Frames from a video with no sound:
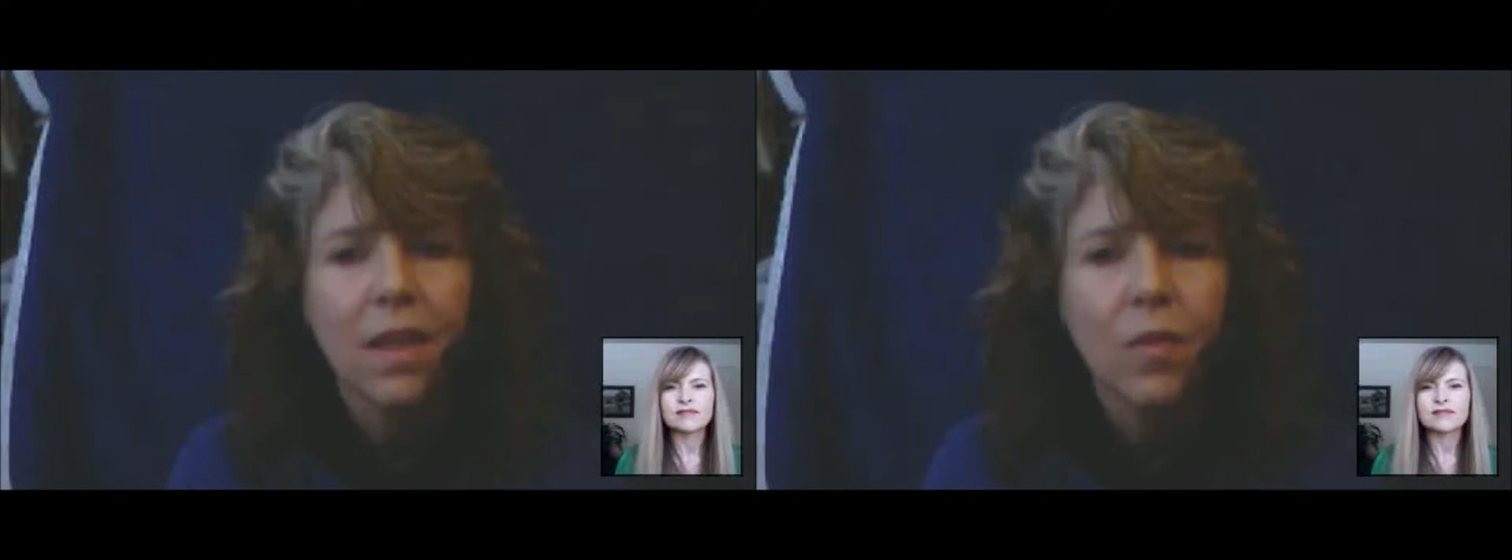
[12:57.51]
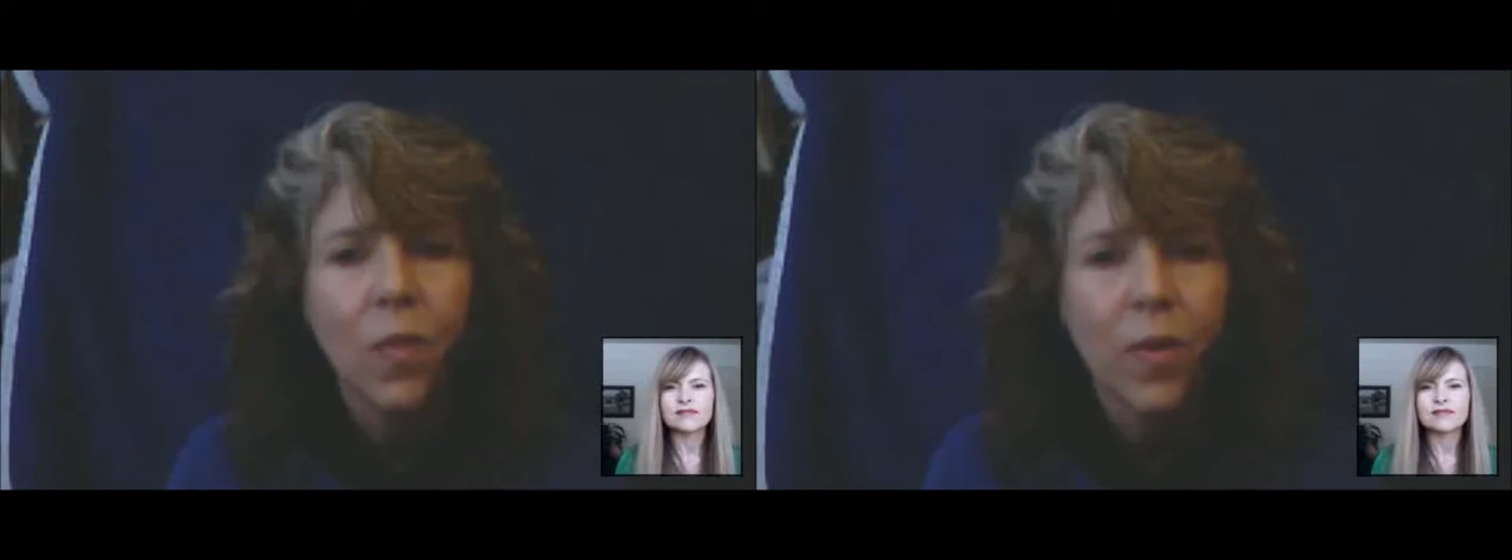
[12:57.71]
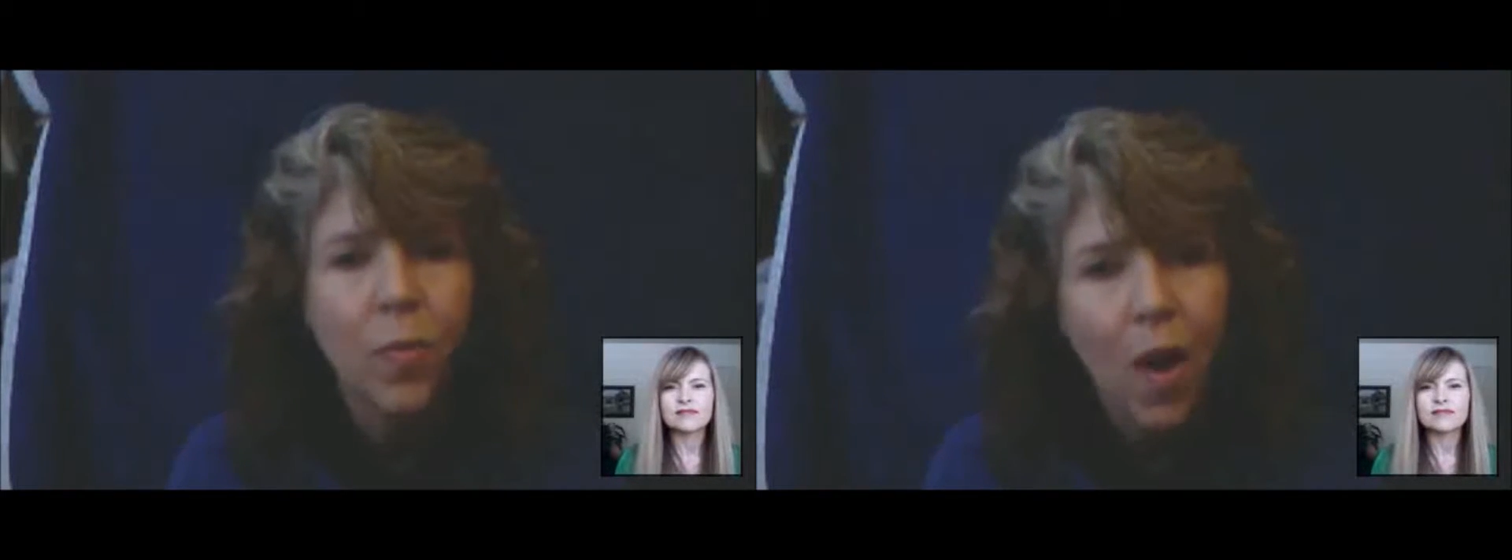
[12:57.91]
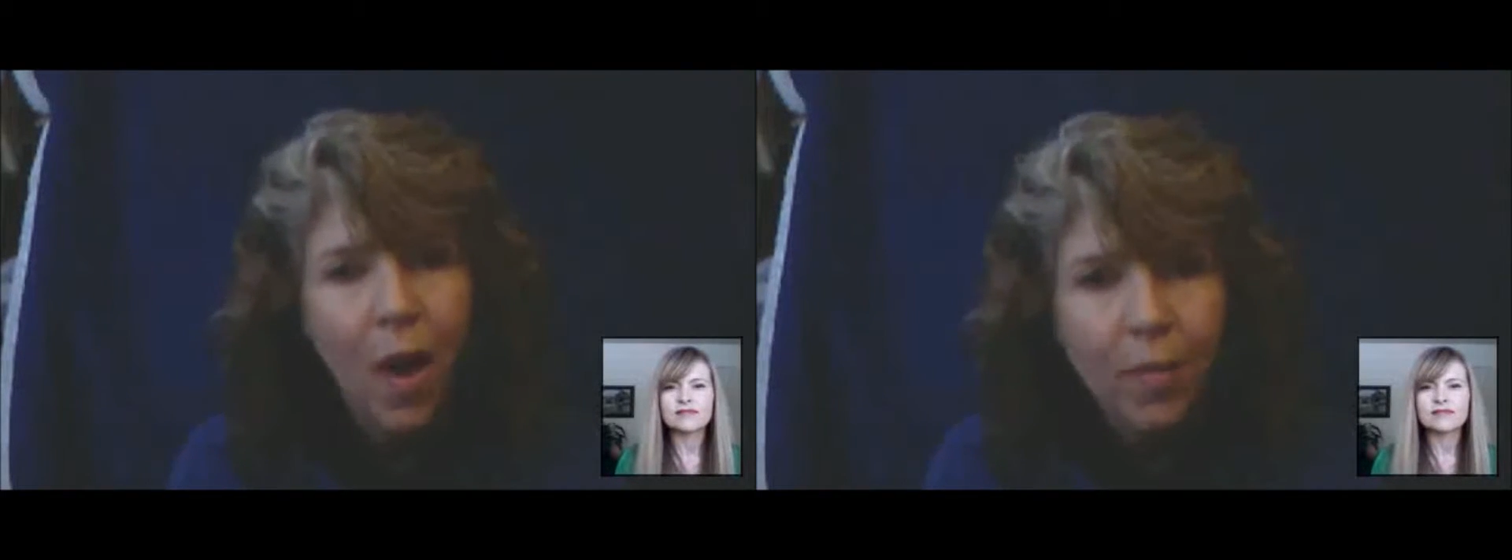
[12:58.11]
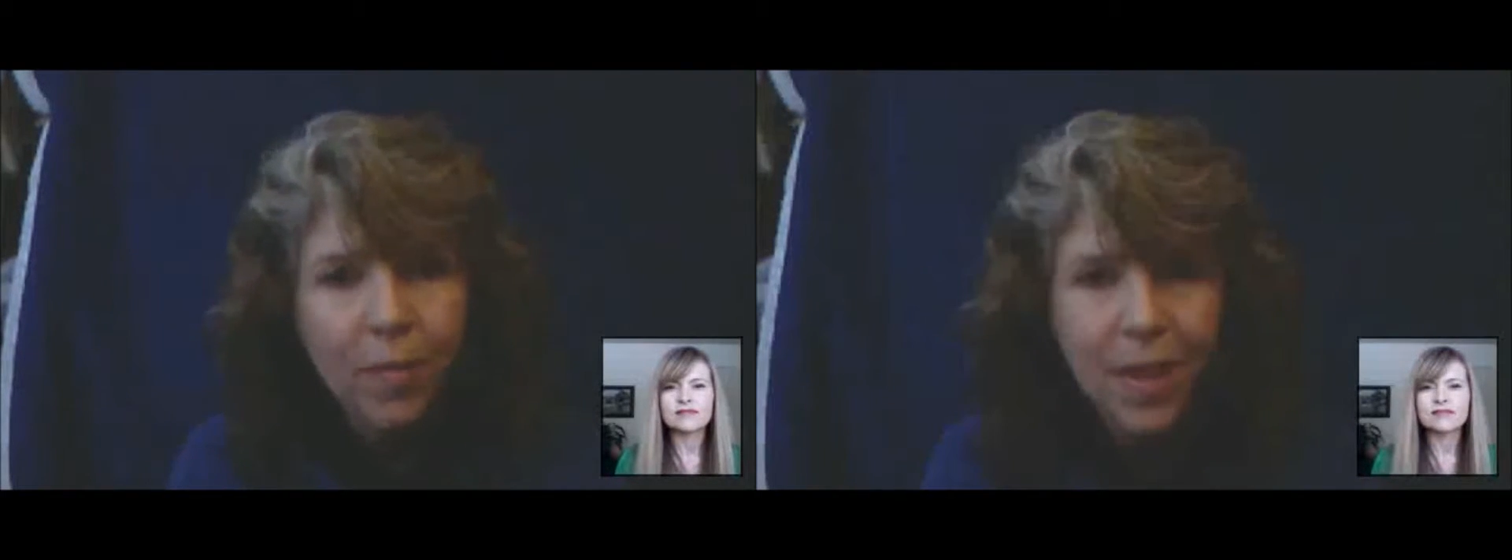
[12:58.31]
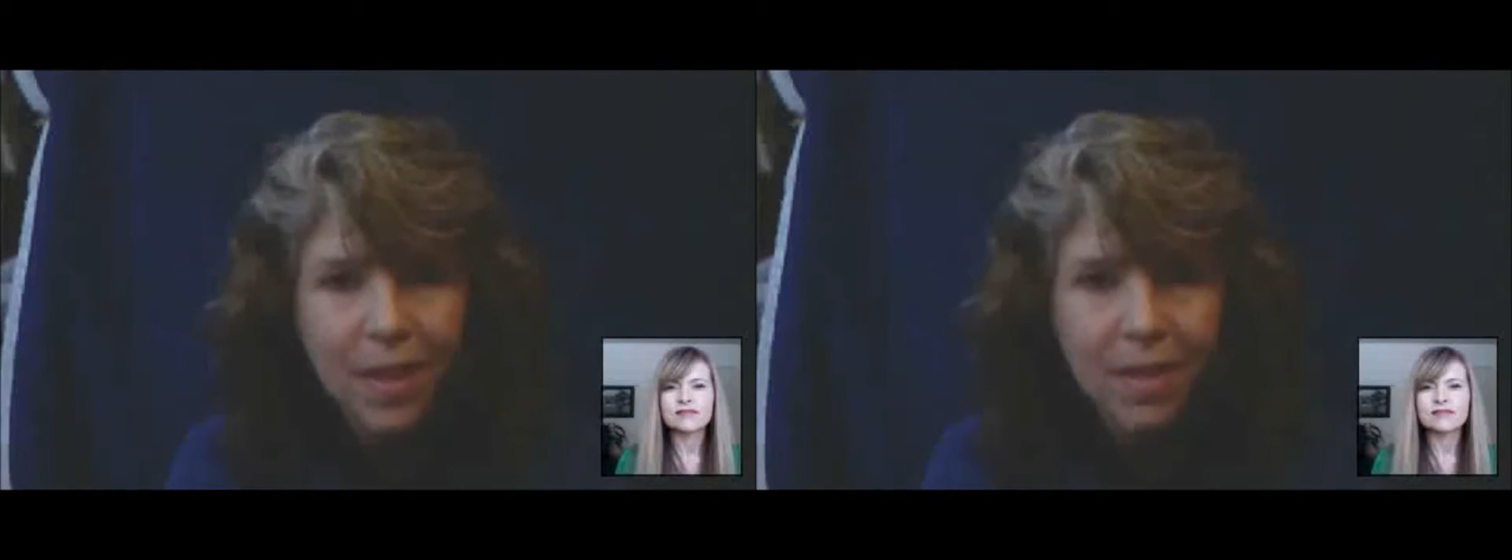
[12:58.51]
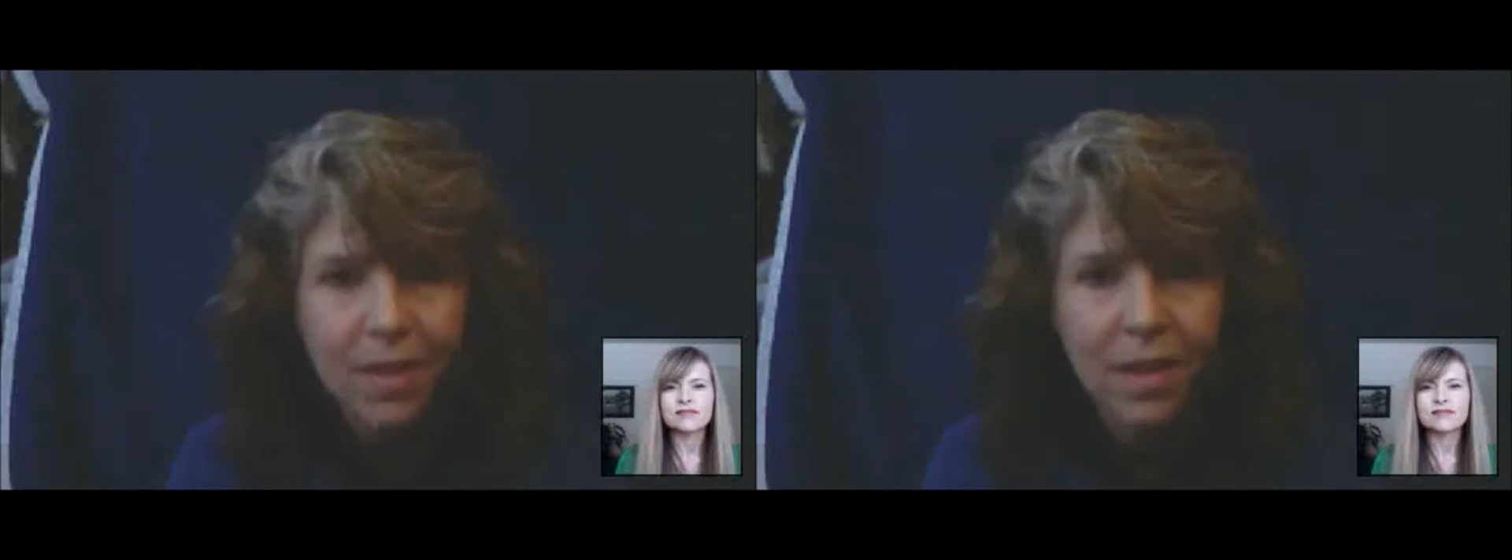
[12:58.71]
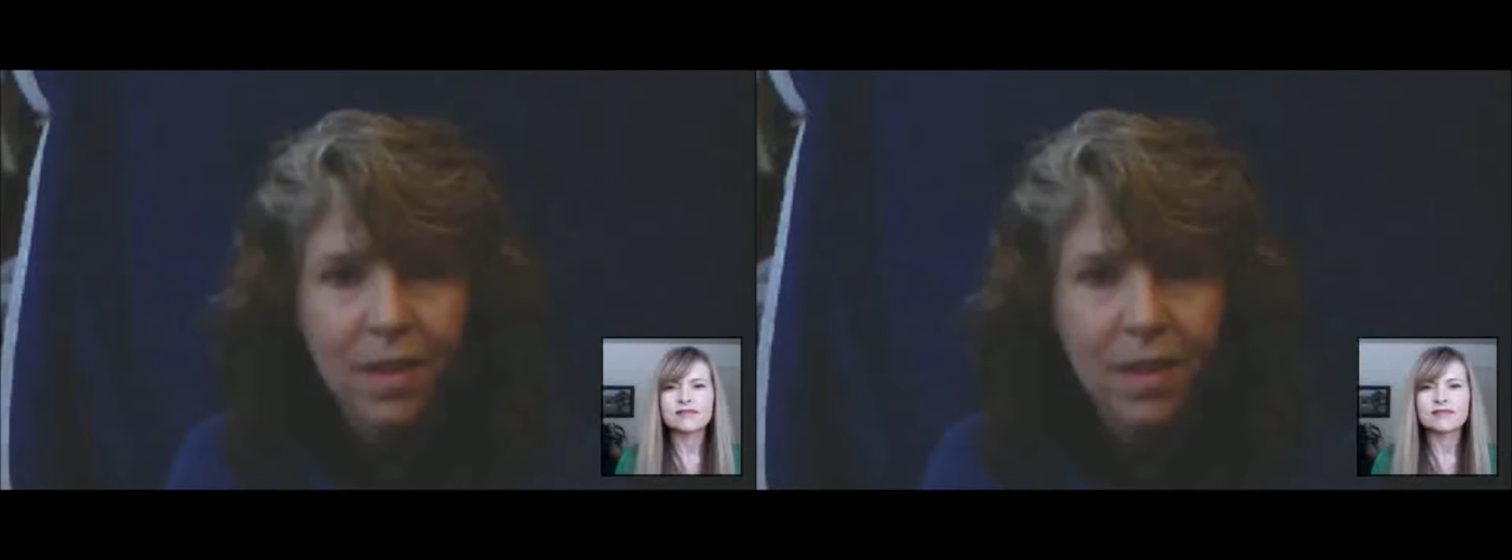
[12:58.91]
what the problem
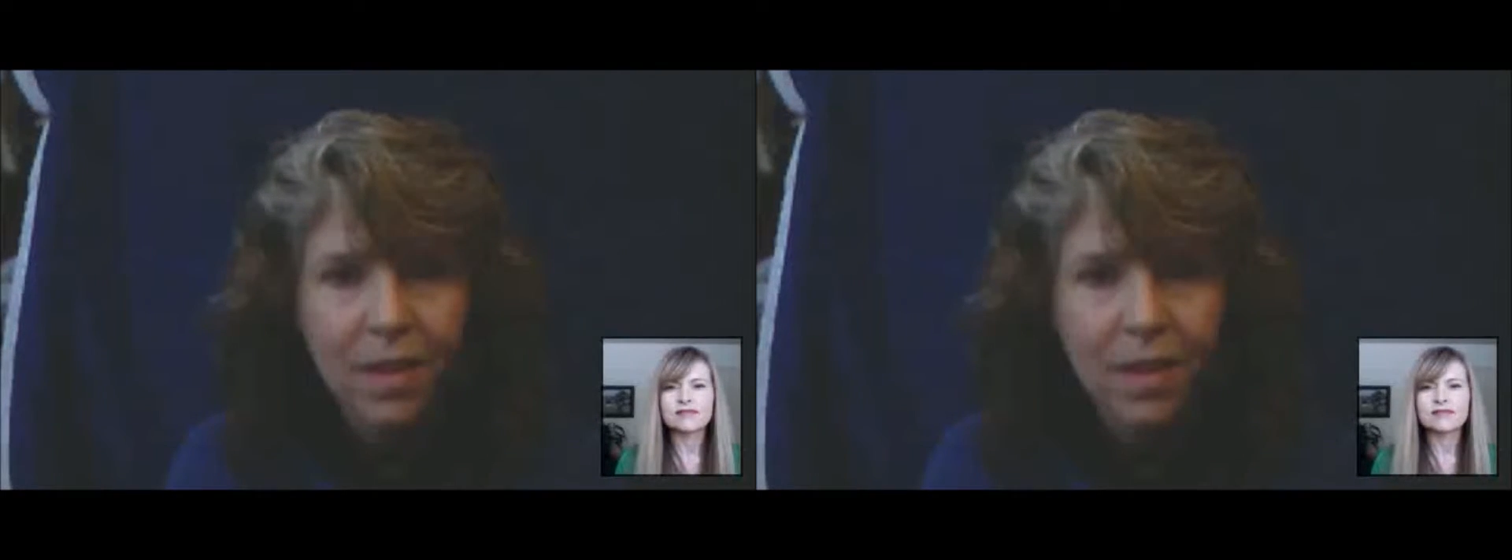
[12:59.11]
is.